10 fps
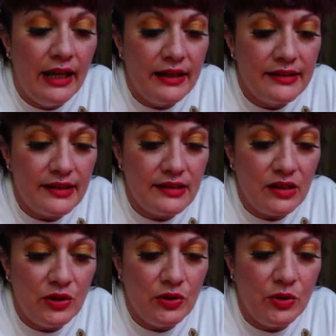And it
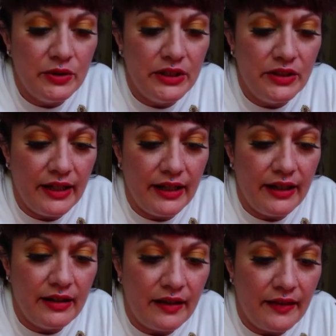says, You hold in your
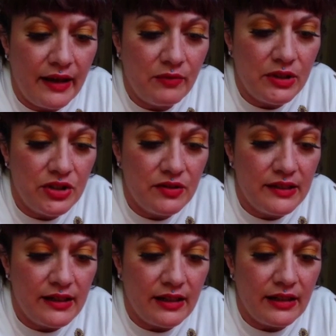hand that which you
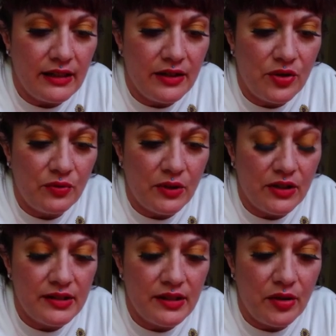seek. In other
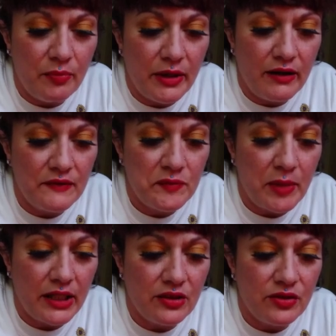words, the pair of
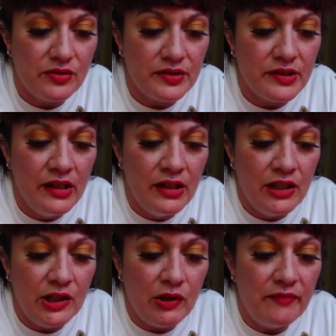spectacles
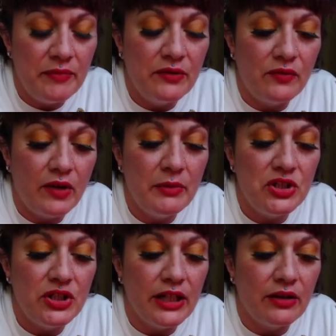you have been
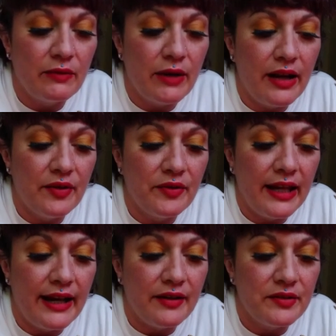rummaging around
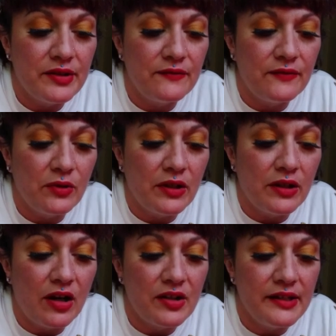the house
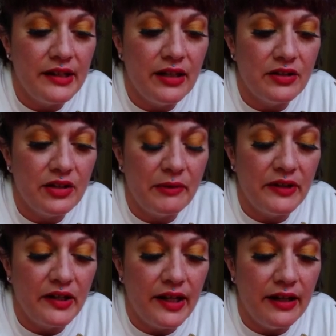for are sitting on
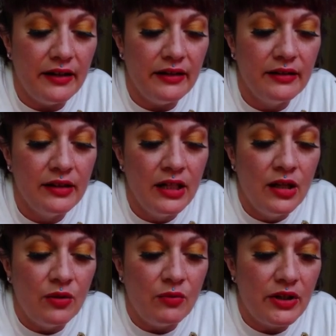top of your head.
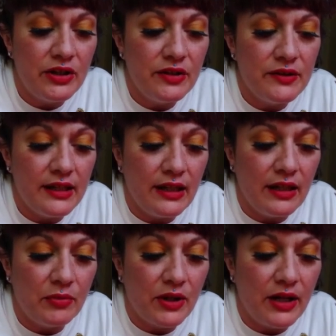What are you
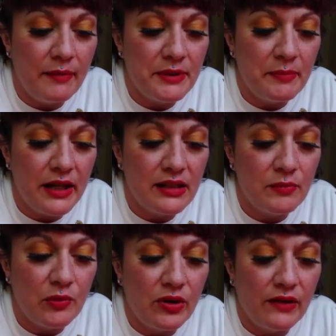seeking? Perhaps by
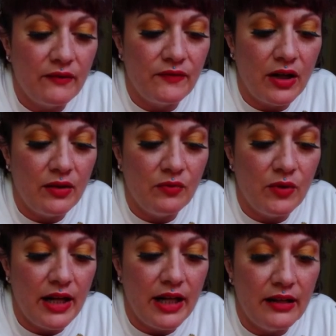exploring far and
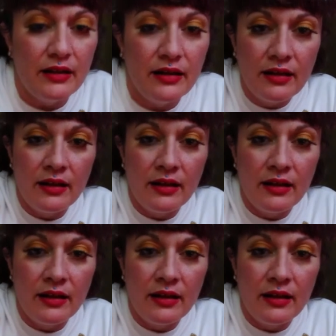wide